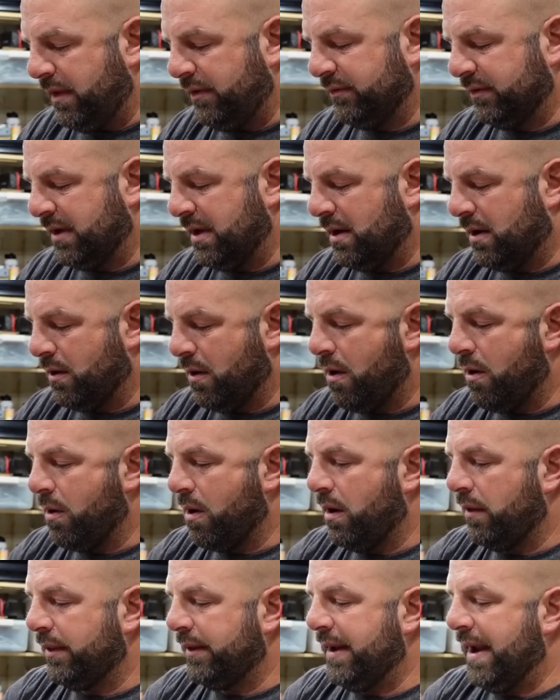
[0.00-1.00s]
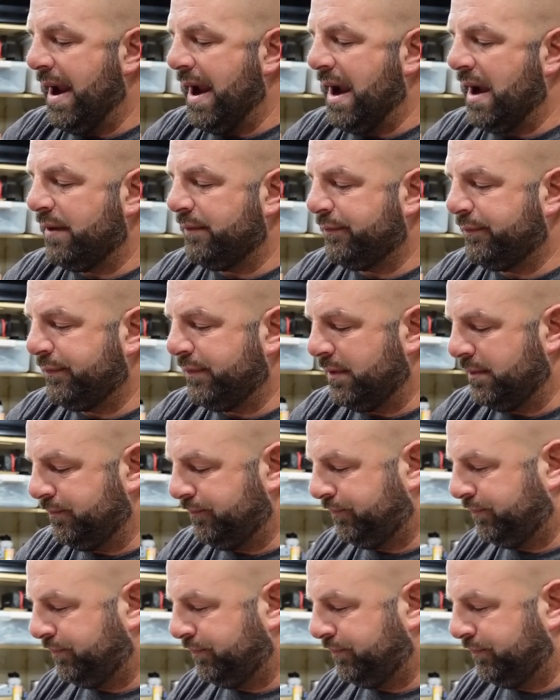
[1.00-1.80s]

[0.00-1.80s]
These again are all in half.